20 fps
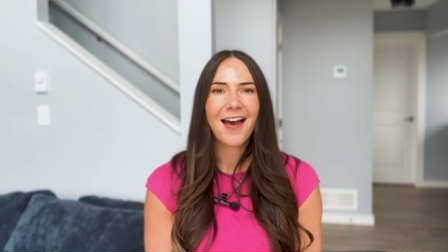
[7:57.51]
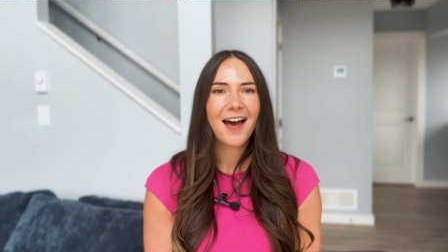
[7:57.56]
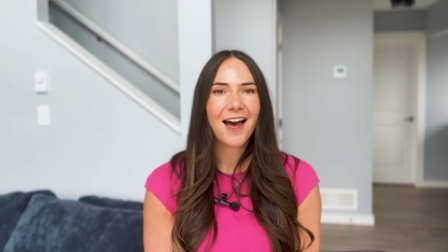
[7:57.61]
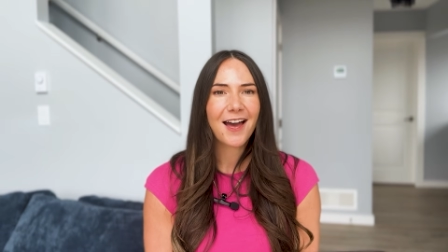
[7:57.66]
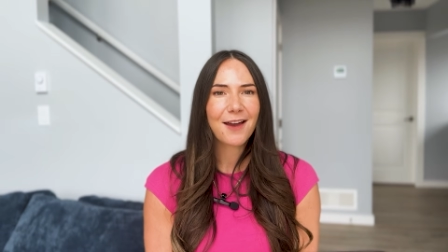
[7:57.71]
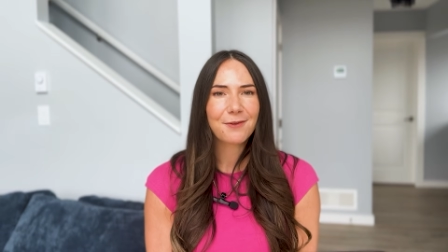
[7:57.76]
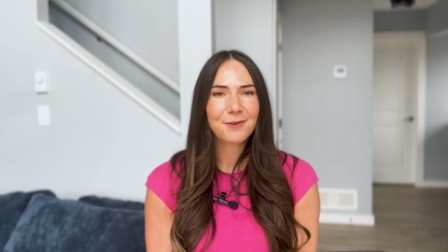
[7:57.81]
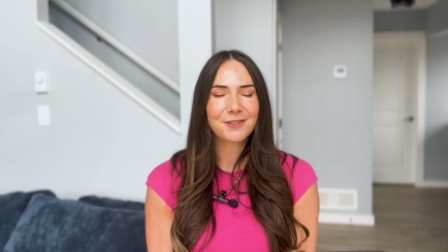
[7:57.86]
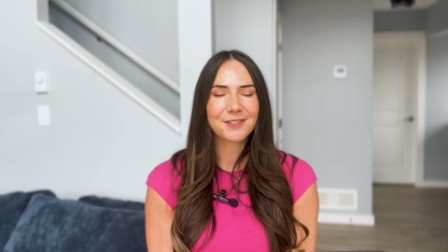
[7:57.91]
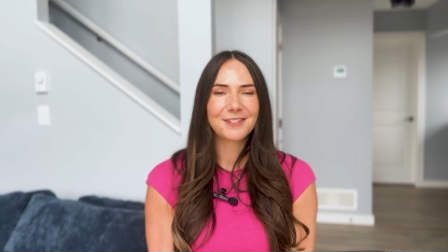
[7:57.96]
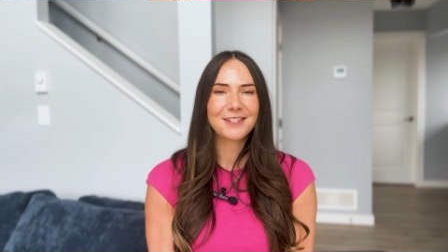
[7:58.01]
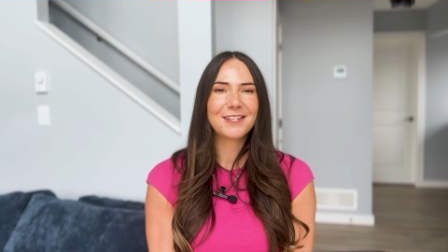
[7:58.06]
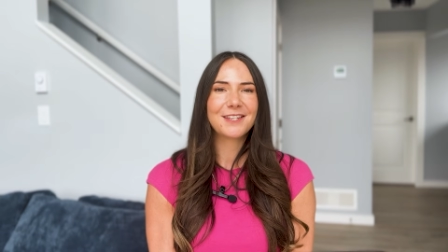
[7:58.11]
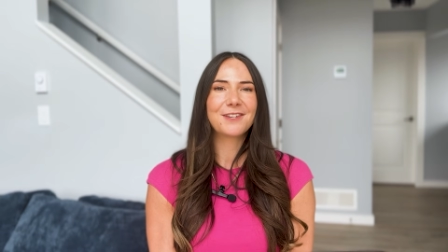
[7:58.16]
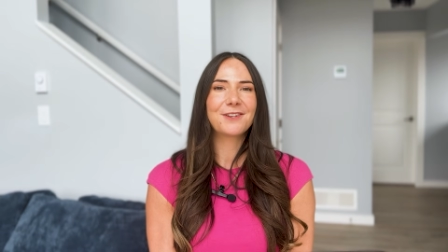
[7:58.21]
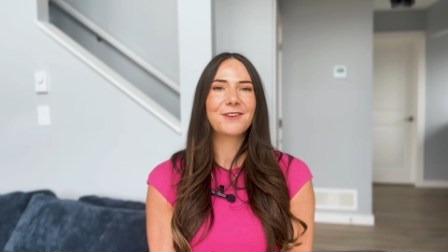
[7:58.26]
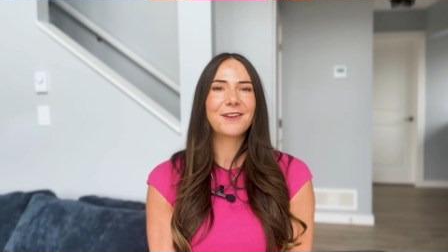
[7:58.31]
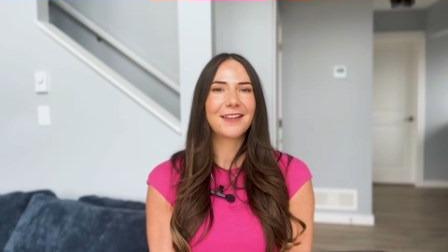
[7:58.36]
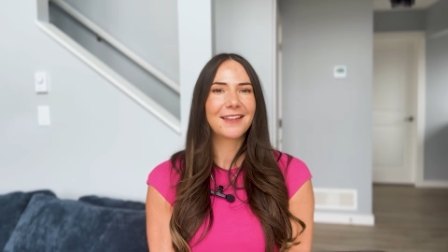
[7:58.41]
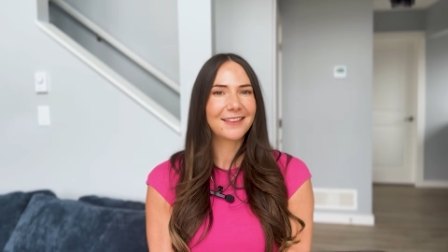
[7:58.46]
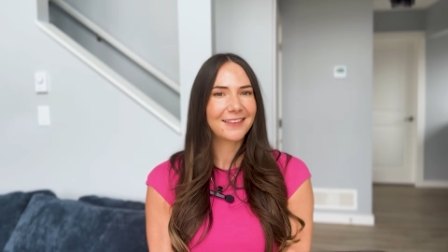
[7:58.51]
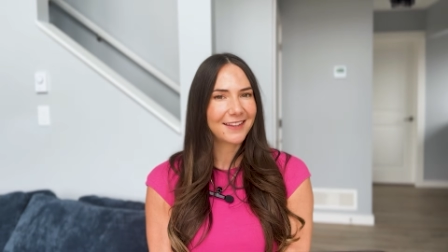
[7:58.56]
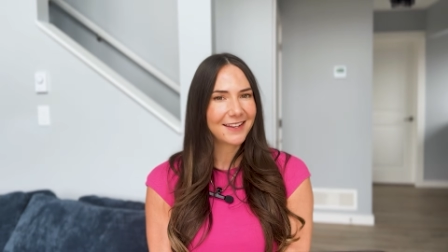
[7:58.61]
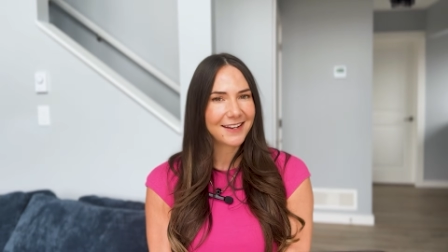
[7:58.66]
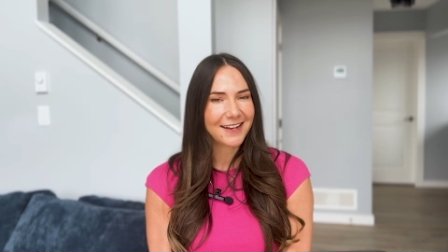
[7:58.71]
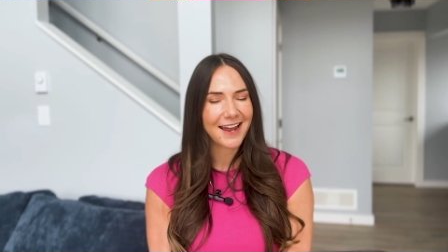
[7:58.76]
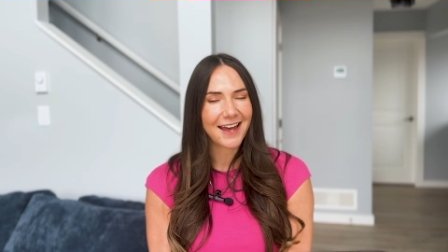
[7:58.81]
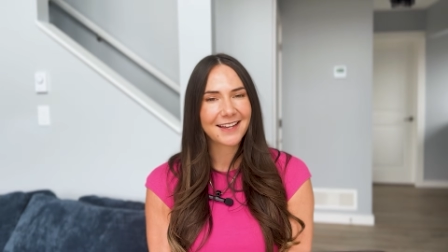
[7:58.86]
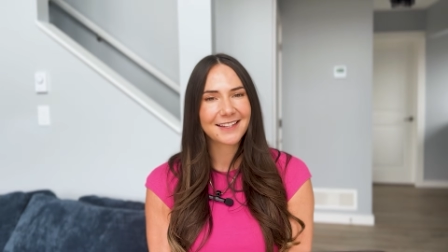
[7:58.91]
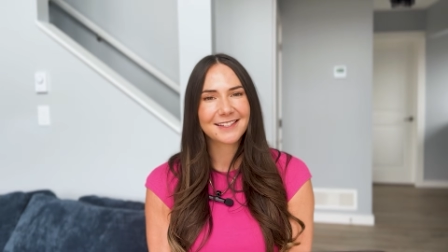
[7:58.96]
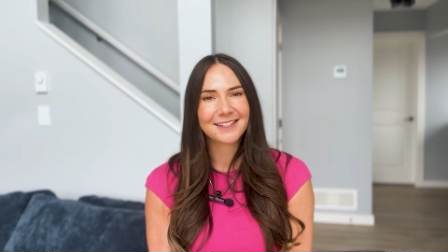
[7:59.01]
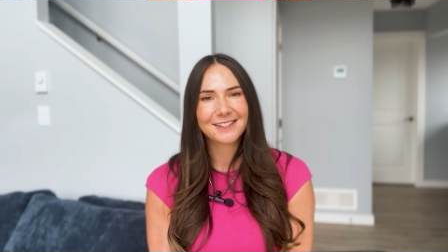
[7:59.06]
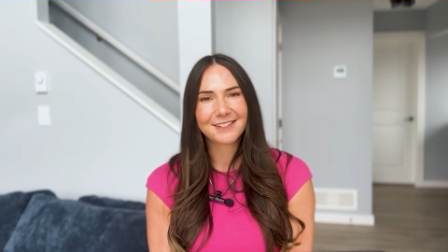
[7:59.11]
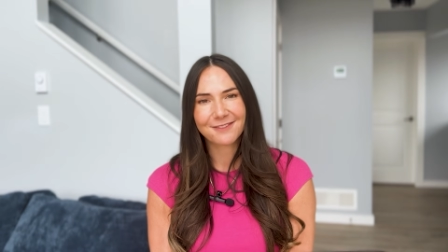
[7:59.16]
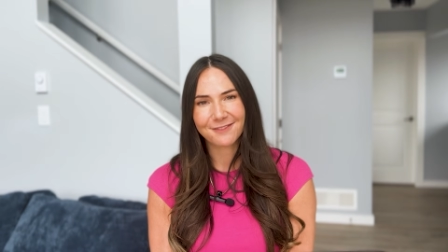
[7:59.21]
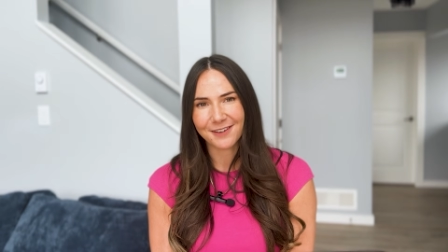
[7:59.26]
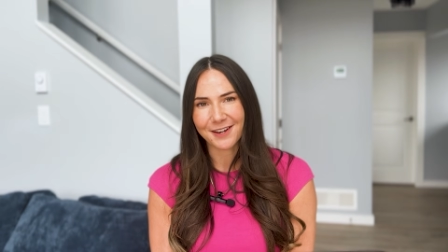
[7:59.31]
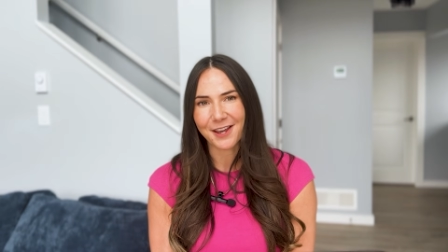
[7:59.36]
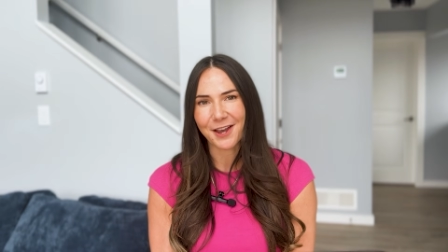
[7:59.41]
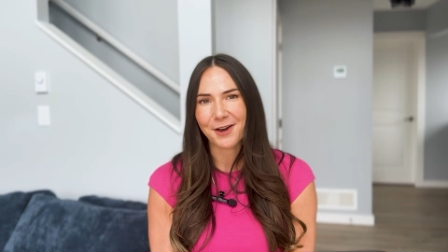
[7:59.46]
I will see you in the next
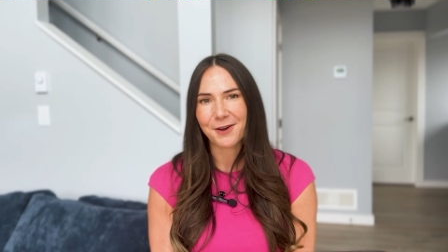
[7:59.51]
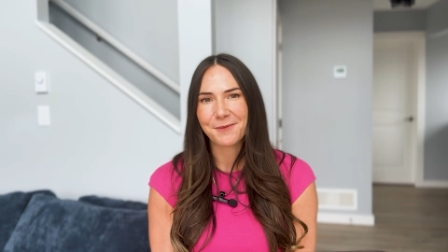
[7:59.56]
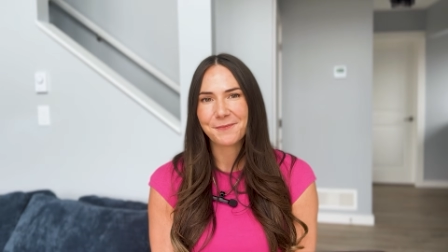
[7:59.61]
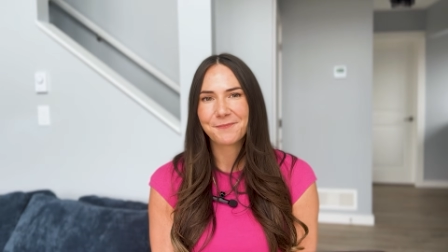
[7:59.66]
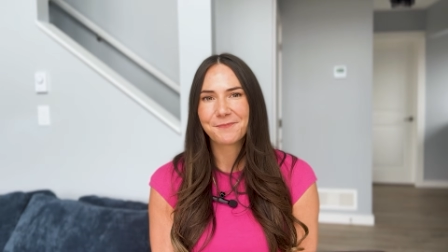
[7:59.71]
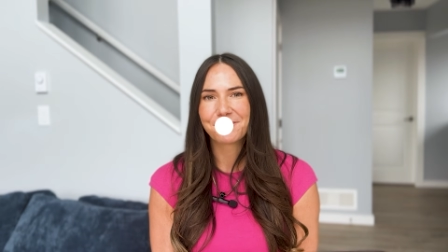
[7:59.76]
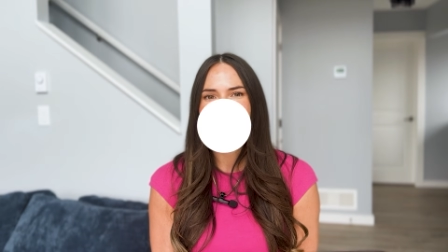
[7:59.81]
video.